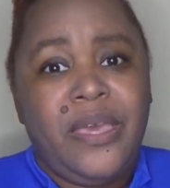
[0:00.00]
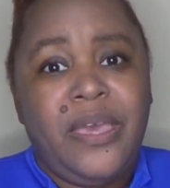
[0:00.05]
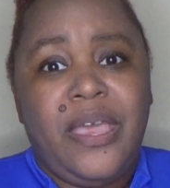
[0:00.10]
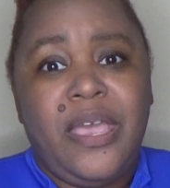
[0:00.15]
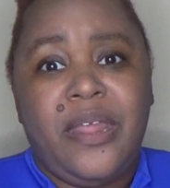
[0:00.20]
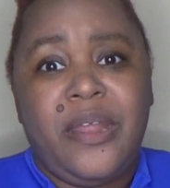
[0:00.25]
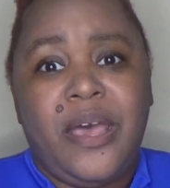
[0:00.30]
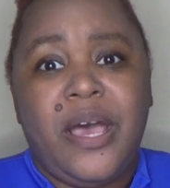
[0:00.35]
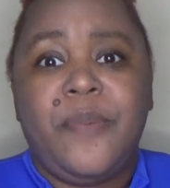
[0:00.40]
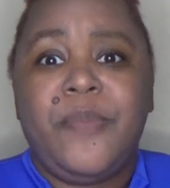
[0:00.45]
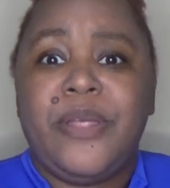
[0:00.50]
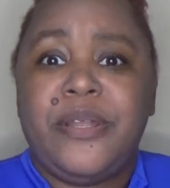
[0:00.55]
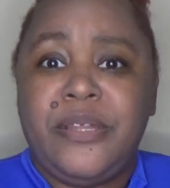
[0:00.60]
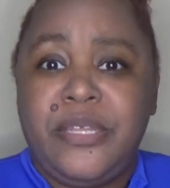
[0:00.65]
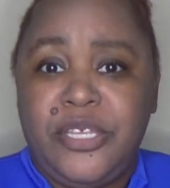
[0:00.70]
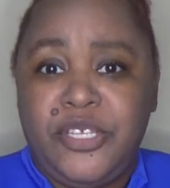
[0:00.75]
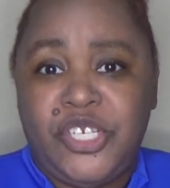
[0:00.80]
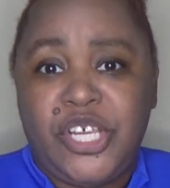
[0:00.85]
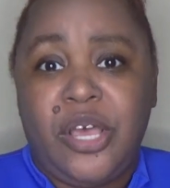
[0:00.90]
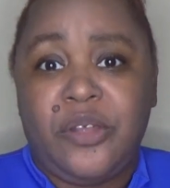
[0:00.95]
And I'm gonna
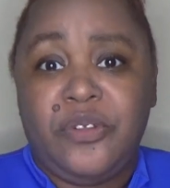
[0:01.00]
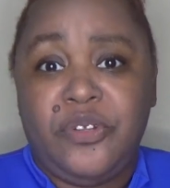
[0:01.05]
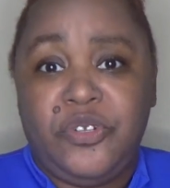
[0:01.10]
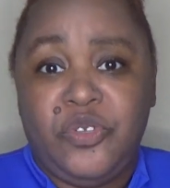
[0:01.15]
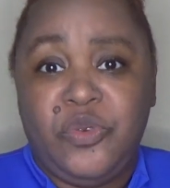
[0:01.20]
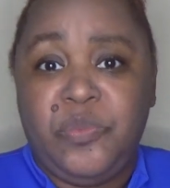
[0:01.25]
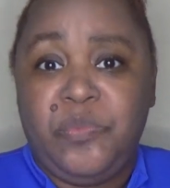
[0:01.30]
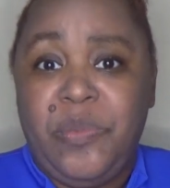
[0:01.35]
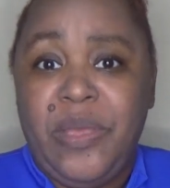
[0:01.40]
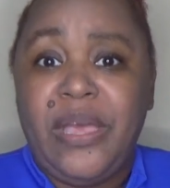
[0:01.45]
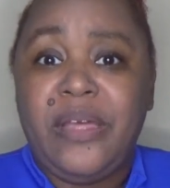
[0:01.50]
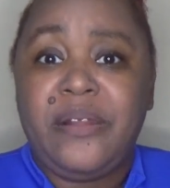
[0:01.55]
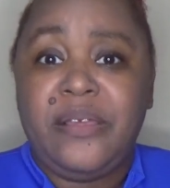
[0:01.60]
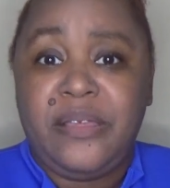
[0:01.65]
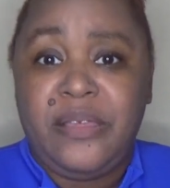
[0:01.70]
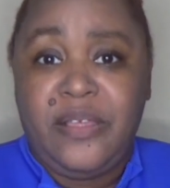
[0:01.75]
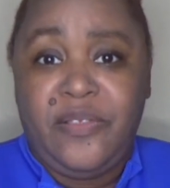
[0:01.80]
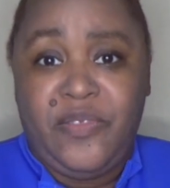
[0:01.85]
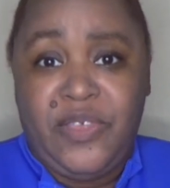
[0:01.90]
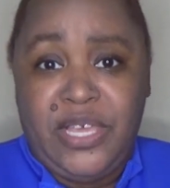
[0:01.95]
need y'all to do better
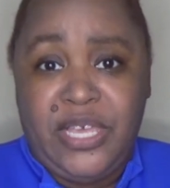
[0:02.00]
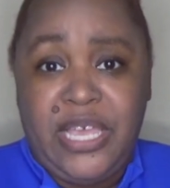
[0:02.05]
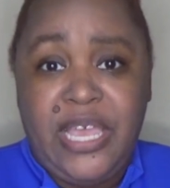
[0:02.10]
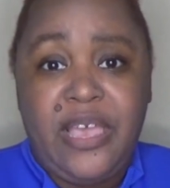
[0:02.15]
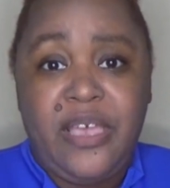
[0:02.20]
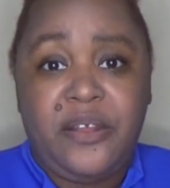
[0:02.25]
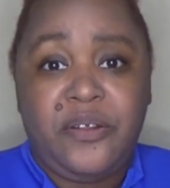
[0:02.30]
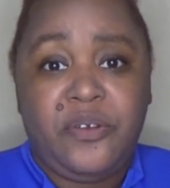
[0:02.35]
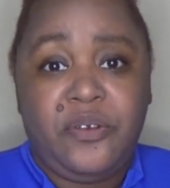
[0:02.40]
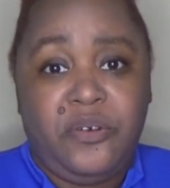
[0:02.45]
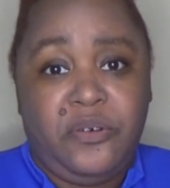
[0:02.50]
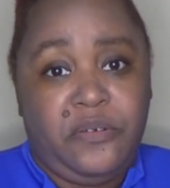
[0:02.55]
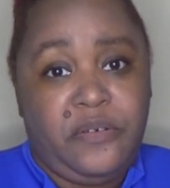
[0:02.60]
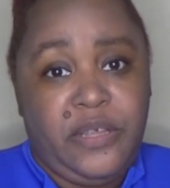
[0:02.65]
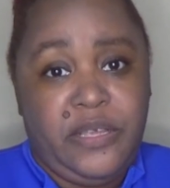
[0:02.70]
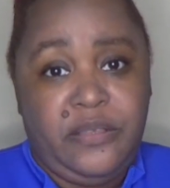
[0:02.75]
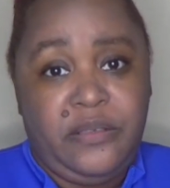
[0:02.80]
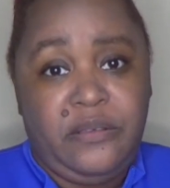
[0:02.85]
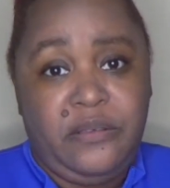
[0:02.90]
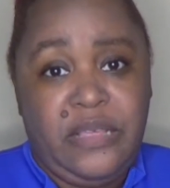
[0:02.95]
in that
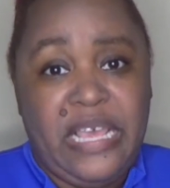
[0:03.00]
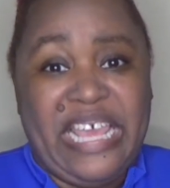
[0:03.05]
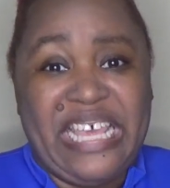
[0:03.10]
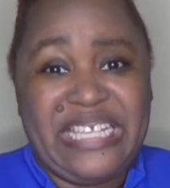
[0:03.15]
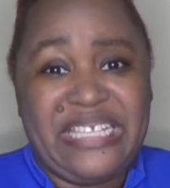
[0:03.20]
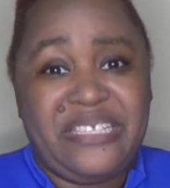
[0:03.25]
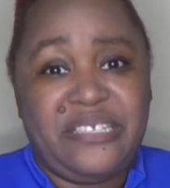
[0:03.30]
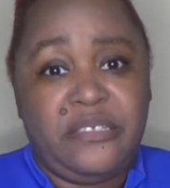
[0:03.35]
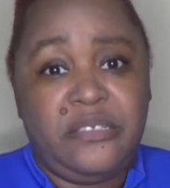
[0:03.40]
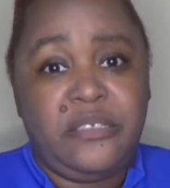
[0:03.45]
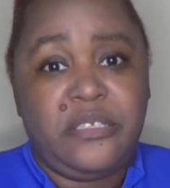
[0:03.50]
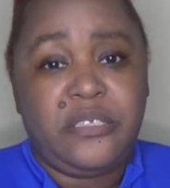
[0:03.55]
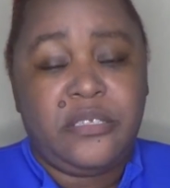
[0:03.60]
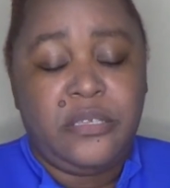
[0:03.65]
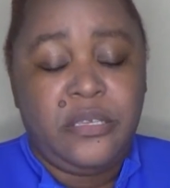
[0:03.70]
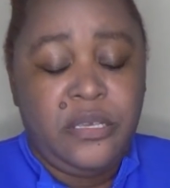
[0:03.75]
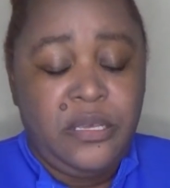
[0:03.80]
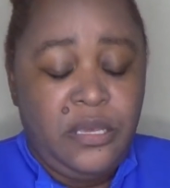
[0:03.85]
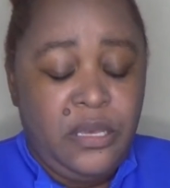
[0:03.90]
category, Essence.